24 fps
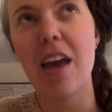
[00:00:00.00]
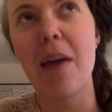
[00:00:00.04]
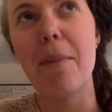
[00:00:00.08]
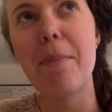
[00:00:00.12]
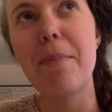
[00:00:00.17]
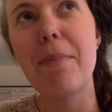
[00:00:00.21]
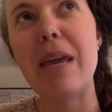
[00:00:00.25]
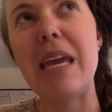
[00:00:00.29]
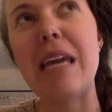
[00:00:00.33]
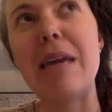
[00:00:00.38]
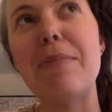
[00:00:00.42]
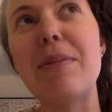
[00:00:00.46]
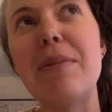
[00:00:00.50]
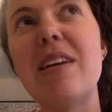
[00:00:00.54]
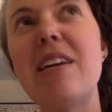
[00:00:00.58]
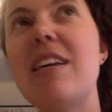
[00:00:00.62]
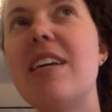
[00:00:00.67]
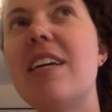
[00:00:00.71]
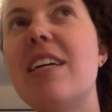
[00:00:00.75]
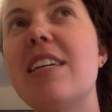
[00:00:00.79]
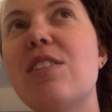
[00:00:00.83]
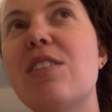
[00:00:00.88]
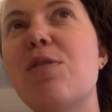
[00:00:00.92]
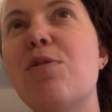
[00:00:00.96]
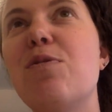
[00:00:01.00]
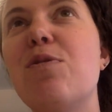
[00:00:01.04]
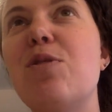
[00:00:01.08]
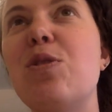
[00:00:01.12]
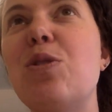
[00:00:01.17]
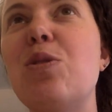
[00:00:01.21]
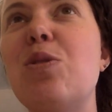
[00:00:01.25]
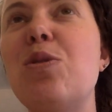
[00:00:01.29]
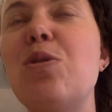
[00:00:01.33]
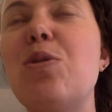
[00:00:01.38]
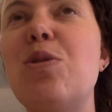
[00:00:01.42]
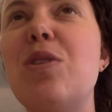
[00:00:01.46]
Maybe it's a
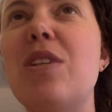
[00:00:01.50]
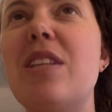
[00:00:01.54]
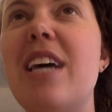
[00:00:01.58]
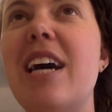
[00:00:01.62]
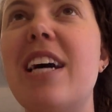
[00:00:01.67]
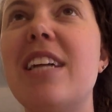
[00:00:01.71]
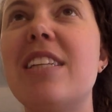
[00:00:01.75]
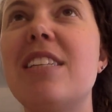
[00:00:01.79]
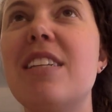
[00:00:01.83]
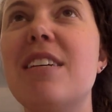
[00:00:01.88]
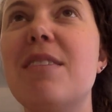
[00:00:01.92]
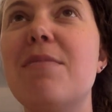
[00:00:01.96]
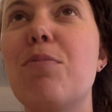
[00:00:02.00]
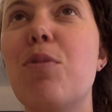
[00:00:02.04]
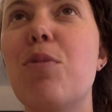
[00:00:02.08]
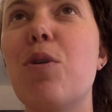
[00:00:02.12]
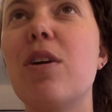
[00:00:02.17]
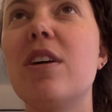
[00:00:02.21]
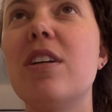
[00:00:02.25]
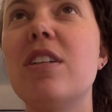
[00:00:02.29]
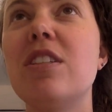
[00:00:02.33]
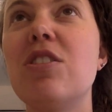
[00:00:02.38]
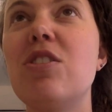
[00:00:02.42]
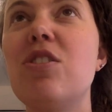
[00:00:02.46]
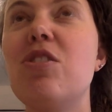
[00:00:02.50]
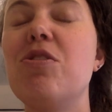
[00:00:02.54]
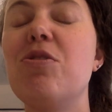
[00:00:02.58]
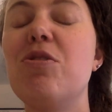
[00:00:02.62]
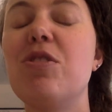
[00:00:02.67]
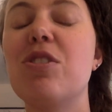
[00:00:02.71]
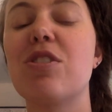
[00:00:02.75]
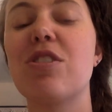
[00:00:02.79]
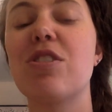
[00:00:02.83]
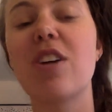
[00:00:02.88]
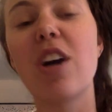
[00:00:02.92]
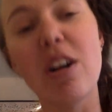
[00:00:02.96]
food that's important to
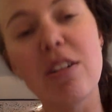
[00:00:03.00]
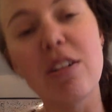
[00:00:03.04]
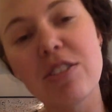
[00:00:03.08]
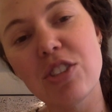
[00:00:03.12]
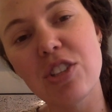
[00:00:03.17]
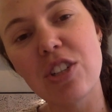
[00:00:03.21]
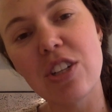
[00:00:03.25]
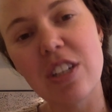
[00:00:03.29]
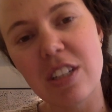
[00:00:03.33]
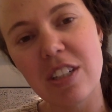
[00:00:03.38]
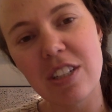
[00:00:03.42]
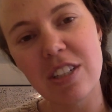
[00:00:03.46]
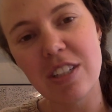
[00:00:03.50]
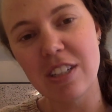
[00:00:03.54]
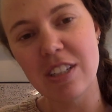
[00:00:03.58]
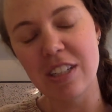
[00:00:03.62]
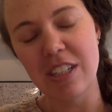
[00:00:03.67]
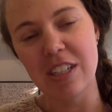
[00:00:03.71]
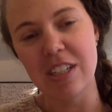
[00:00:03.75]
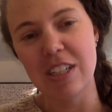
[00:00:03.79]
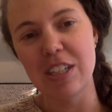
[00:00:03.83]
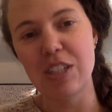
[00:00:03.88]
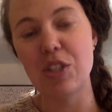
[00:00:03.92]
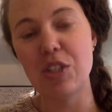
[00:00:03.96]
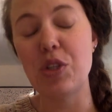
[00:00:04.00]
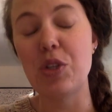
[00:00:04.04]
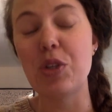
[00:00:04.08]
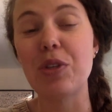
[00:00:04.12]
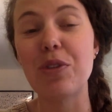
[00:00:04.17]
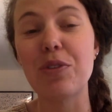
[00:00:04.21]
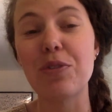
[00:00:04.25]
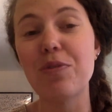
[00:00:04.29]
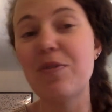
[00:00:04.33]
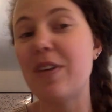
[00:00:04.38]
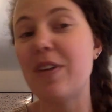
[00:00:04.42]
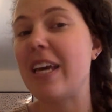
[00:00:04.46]
your culture, to
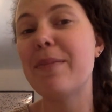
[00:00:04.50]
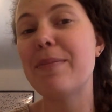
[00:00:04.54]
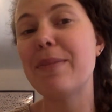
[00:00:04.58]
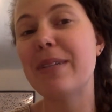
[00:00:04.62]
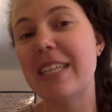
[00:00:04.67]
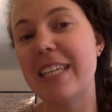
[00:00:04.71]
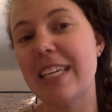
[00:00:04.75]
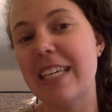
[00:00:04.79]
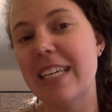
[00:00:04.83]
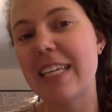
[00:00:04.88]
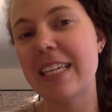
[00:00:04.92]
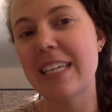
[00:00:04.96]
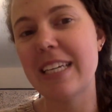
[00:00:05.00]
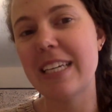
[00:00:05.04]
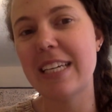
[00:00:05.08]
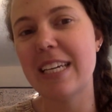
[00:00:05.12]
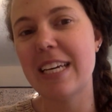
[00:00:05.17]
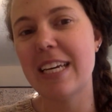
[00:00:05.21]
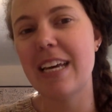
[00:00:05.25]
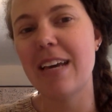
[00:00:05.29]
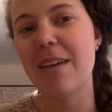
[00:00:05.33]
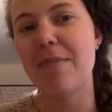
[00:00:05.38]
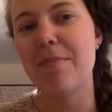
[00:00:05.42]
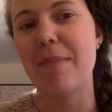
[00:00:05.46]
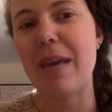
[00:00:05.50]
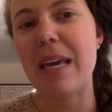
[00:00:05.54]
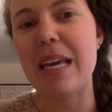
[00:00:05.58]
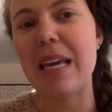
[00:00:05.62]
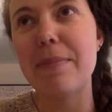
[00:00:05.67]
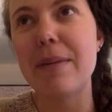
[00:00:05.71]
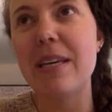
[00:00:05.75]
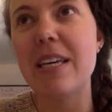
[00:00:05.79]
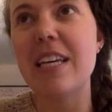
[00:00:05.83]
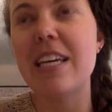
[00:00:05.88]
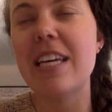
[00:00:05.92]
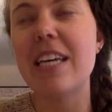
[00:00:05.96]
your family.
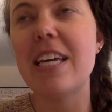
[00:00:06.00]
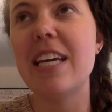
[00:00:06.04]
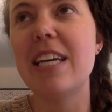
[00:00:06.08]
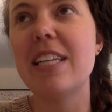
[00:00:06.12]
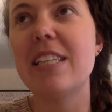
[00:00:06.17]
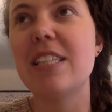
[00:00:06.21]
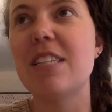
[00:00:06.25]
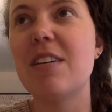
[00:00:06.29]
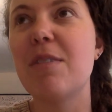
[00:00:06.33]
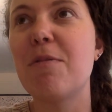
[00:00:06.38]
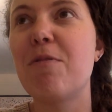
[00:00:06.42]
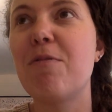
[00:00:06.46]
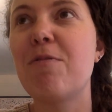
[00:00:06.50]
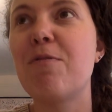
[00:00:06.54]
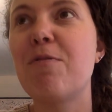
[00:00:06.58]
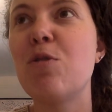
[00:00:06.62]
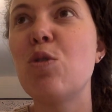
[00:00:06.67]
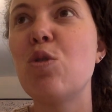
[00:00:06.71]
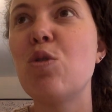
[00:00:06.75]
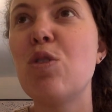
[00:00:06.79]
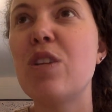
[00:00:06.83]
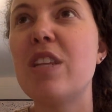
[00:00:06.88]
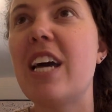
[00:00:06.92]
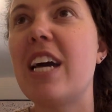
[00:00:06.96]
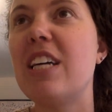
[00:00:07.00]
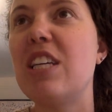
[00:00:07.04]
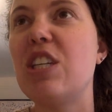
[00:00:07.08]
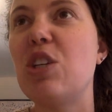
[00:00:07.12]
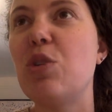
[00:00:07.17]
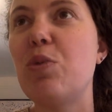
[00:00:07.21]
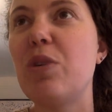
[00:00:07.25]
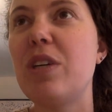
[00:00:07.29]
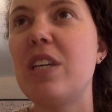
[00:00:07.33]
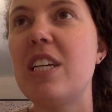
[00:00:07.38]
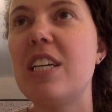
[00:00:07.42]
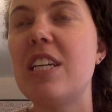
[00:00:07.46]
Maybe it's a food that
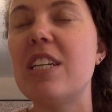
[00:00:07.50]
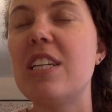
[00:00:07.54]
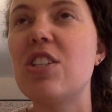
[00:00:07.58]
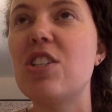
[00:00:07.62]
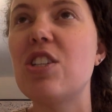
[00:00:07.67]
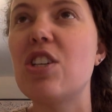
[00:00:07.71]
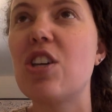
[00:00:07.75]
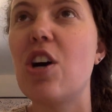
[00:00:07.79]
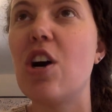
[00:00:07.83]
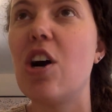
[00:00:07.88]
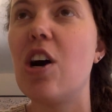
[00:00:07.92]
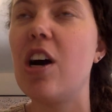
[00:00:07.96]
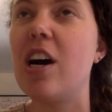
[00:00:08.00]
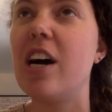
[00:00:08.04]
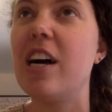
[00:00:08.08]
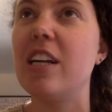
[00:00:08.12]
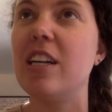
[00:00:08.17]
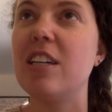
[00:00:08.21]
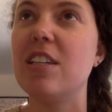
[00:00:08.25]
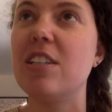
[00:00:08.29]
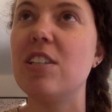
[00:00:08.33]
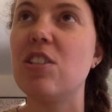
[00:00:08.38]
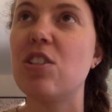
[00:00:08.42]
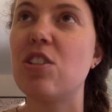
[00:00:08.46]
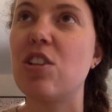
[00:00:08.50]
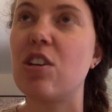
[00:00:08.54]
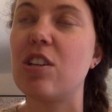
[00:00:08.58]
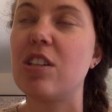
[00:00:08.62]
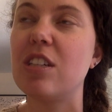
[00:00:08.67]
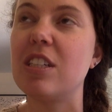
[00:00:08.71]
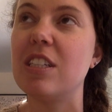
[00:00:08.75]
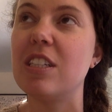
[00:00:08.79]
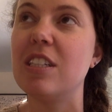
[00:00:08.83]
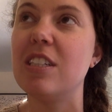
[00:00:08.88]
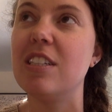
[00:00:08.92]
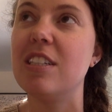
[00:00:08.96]
you eat on a
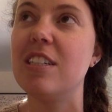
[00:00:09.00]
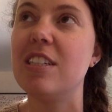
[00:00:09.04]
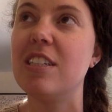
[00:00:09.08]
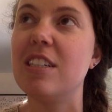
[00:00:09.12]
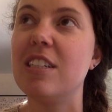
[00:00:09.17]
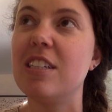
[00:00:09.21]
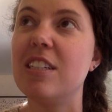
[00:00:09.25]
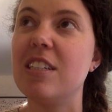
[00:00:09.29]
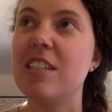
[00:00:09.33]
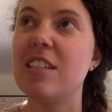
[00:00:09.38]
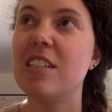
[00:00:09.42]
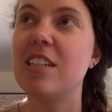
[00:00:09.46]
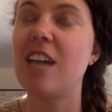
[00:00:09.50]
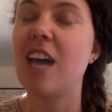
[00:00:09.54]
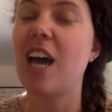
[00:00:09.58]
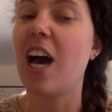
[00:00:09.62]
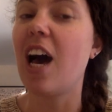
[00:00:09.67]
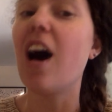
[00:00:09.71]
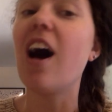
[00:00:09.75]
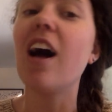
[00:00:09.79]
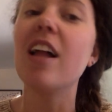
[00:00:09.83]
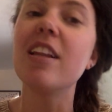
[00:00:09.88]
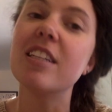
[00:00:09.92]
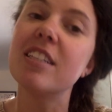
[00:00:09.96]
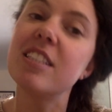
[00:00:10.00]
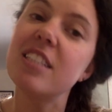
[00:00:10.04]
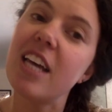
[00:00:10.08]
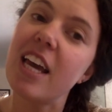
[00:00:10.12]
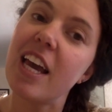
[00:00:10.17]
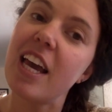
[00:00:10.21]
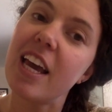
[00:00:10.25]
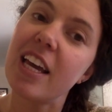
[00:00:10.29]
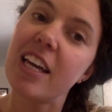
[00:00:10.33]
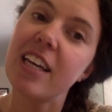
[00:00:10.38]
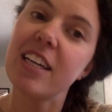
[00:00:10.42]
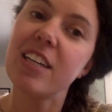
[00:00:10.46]
certain
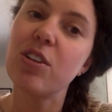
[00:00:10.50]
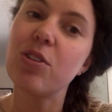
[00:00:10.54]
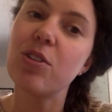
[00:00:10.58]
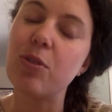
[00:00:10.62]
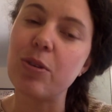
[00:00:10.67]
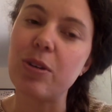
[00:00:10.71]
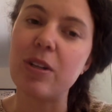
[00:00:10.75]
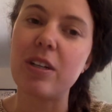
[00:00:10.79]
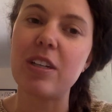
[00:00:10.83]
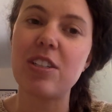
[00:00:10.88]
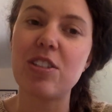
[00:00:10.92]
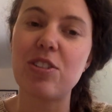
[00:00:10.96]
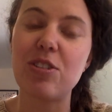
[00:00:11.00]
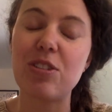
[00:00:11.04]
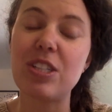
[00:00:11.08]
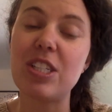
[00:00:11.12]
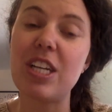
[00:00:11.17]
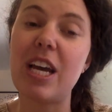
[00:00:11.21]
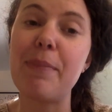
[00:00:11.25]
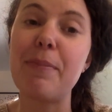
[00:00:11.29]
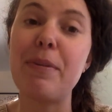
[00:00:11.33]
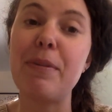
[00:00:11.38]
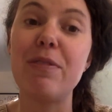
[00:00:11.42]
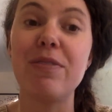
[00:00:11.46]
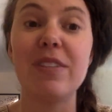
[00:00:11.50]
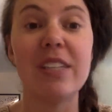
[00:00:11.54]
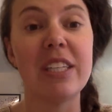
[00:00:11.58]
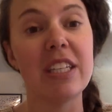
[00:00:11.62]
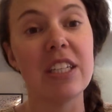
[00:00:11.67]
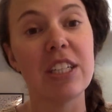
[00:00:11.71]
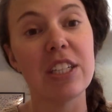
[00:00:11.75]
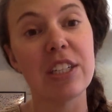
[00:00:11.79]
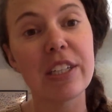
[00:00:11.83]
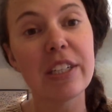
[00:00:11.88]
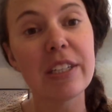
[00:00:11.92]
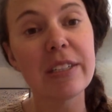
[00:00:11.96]
holiday or a certain time of
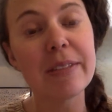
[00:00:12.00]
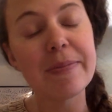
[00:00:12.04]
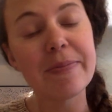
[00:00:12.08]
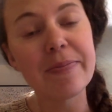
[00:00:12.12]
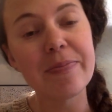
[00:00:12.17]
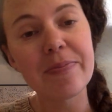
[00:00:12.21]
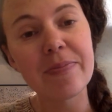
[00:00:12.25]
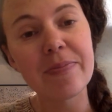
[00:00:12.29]
year.